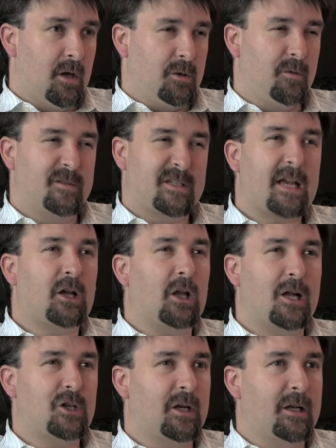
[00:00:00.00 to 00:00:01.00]
You've
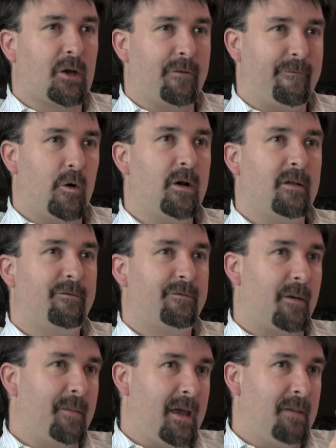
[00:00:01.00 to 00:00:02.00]
psychologically converted
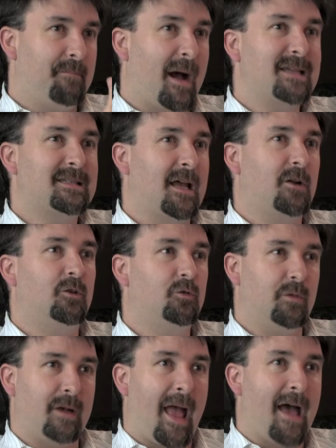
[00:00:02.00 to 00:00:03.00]
from a bystander to
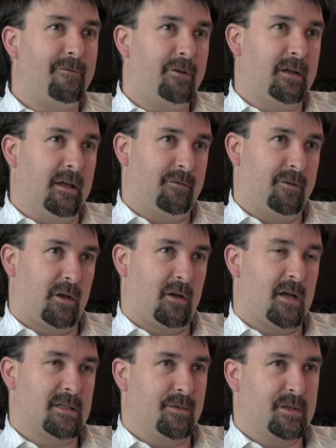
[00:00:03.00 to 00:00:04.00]
an advocate for the
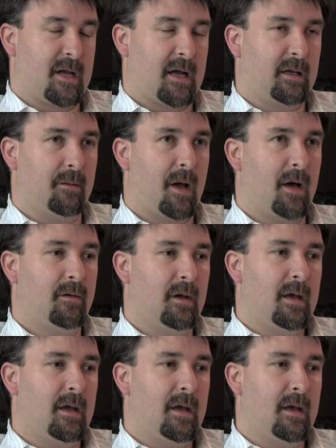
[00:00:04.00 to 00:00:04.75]
cause I was talking about.